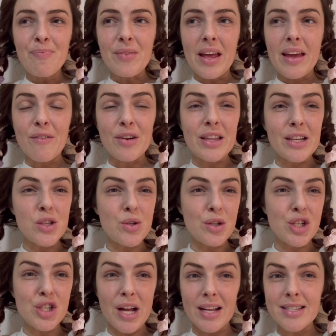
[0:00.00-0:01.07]
everything sort
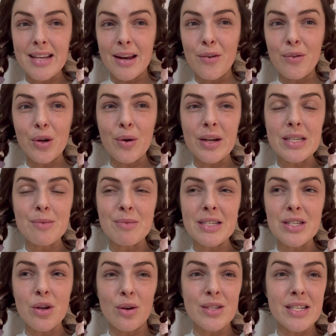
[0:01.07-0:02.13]
of shuts down over Christmas,
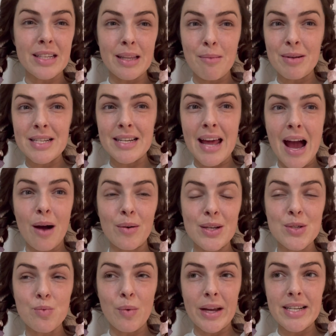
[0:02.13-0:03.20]
goes to limited
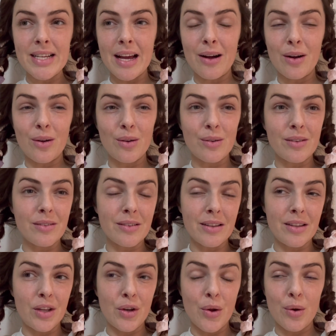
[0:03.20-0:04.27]
hours, retail,
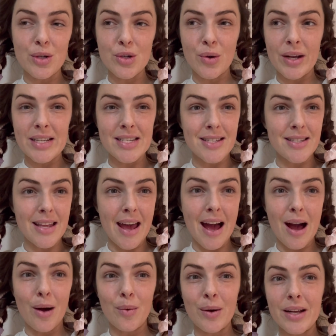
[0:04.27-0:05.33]
you know, decreases their
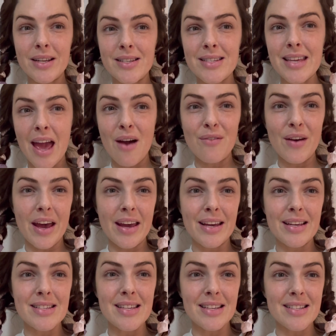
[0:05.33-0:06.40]
hours,
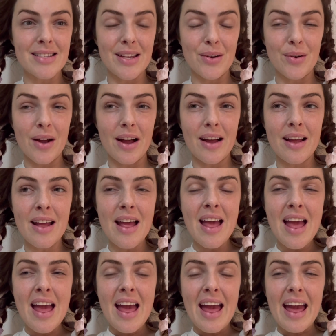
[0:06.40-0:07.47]
cafes, etc.
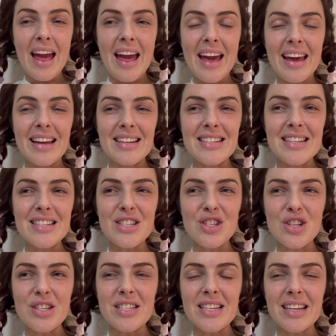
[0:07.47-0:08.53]
And it's
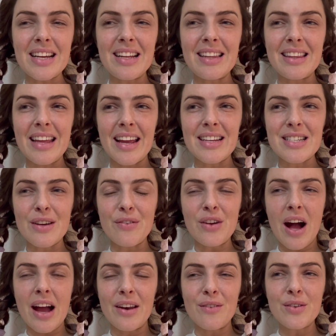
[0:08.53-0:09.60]
just a collective
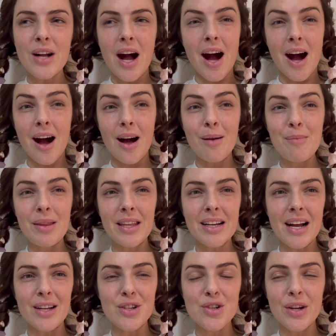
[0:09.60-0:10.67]
kind of calm in the
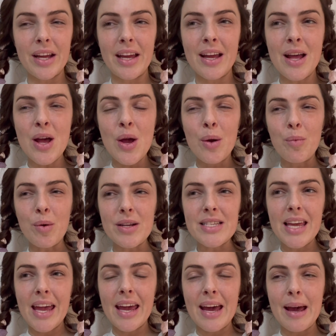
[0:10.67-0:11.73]
country. Whereas
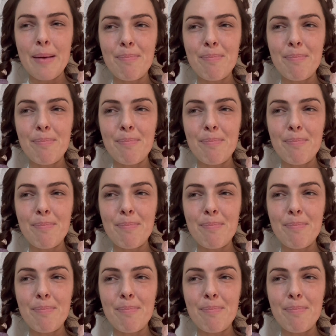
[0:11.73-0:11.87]
here,